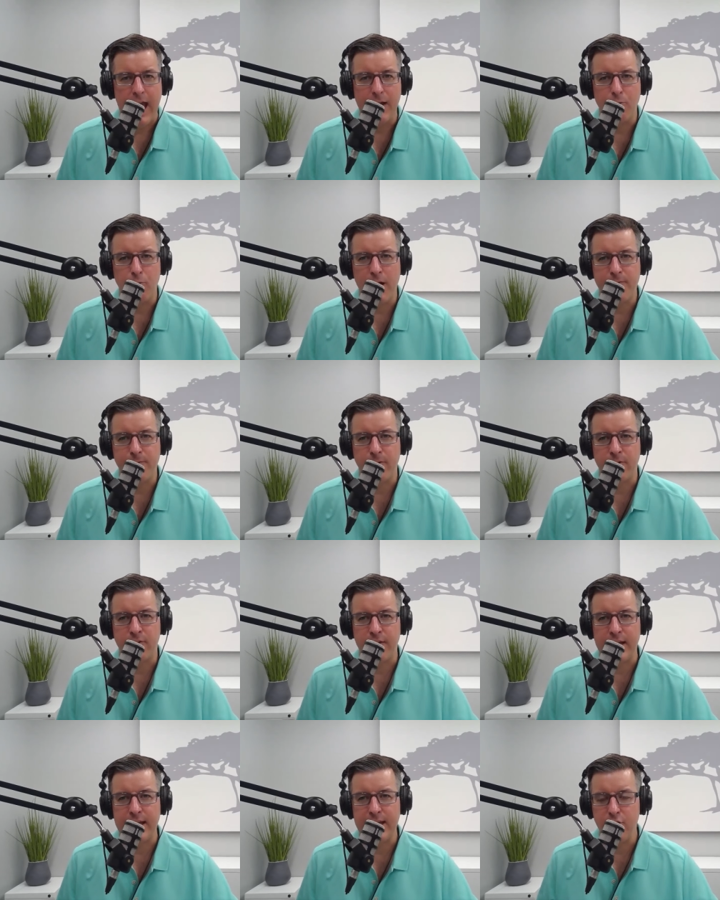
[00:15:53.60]
a reference
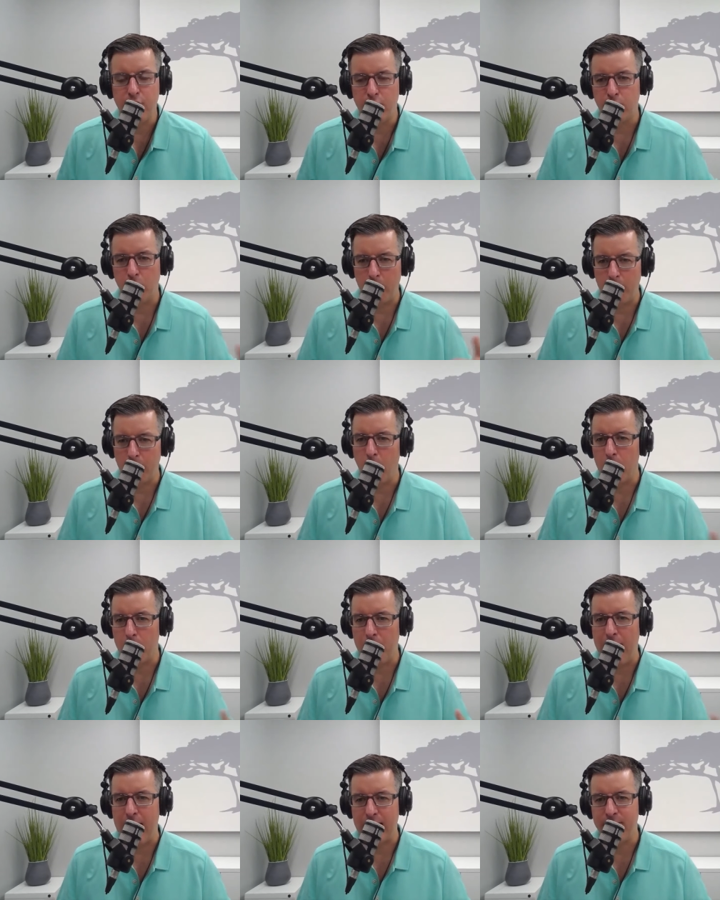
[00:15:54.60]
that he used when we were
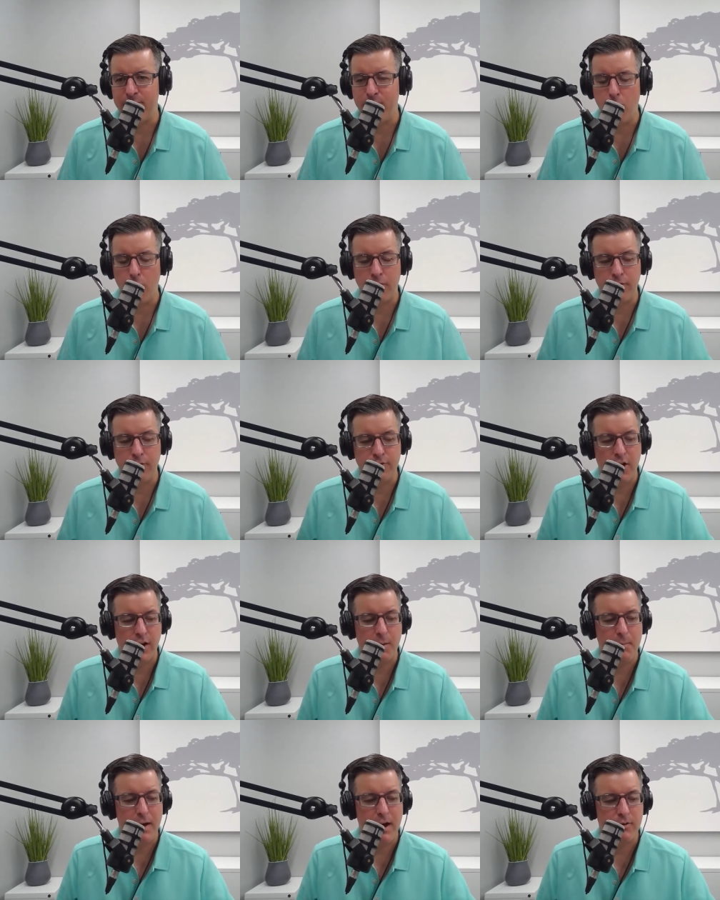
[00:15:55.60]
going back and forth to
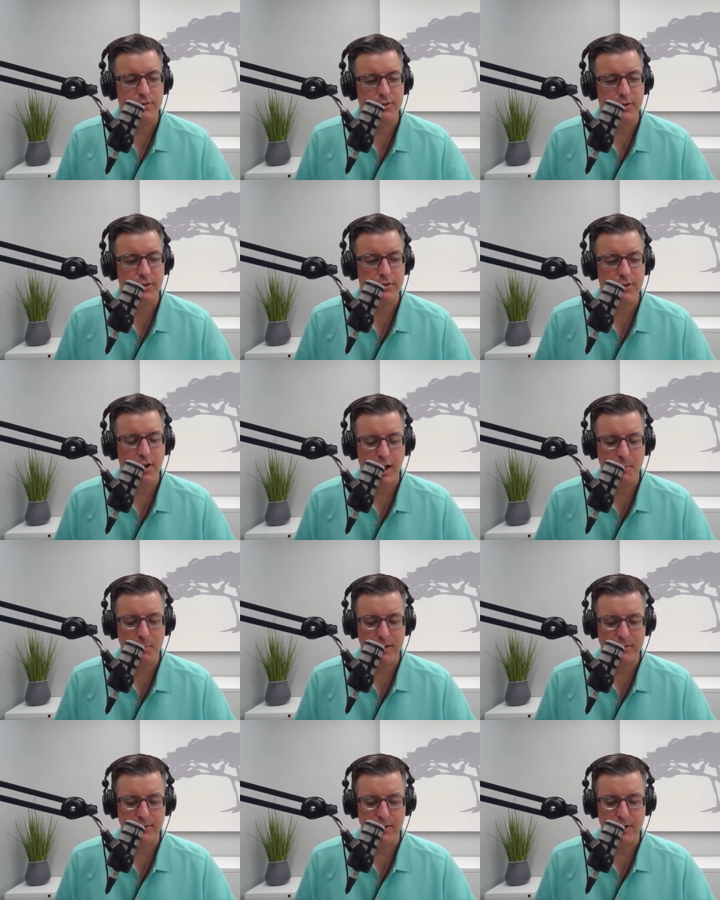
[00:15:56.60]
talk about uh, talk
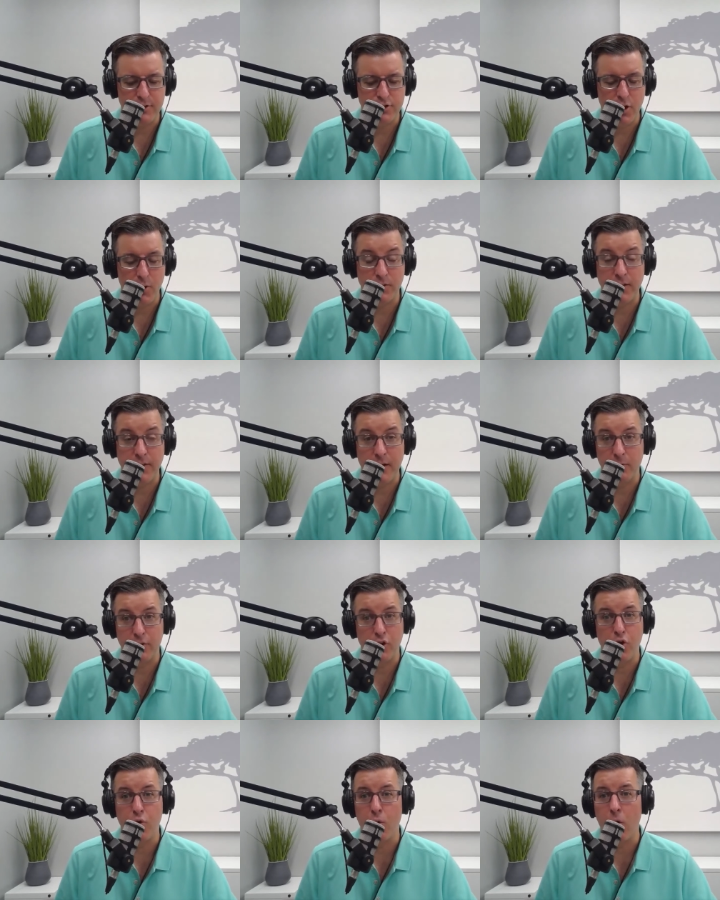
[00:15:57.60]
about today's show, because I thought it
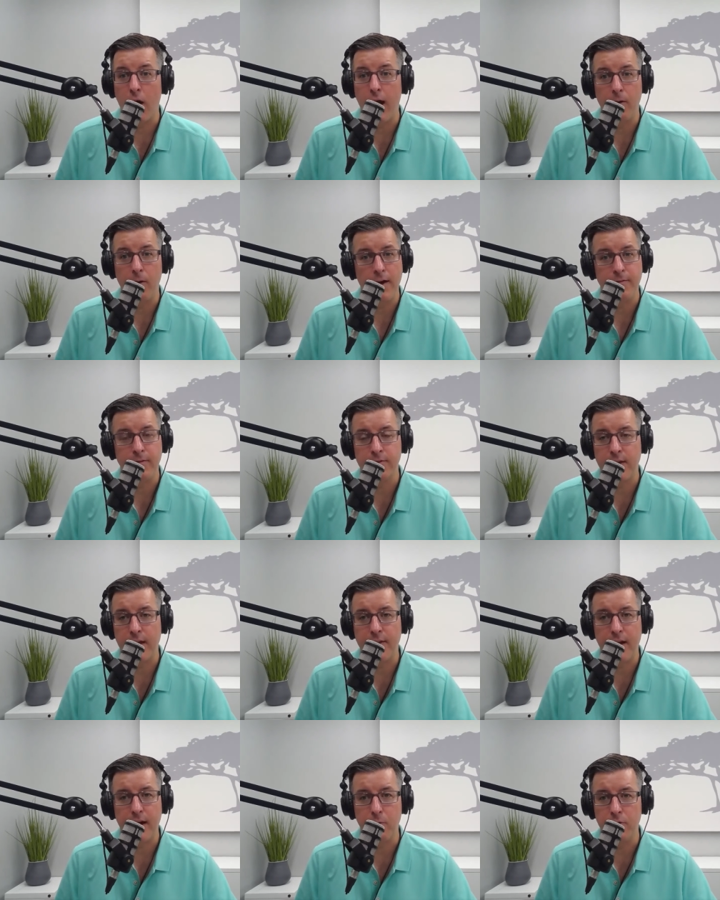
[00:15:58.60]
was a great reference.
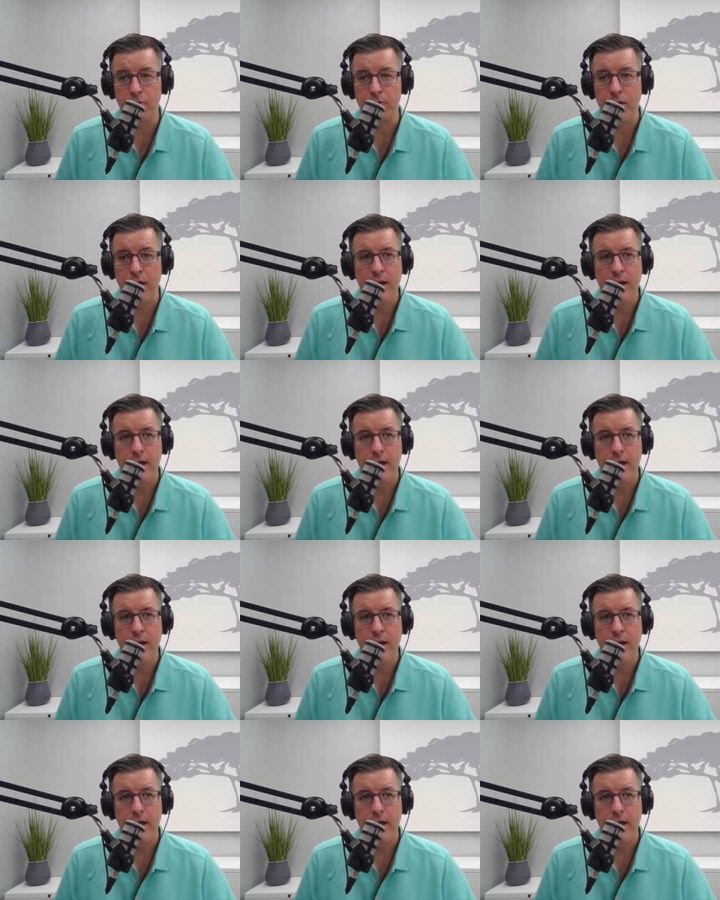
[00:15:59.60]
I thought it was,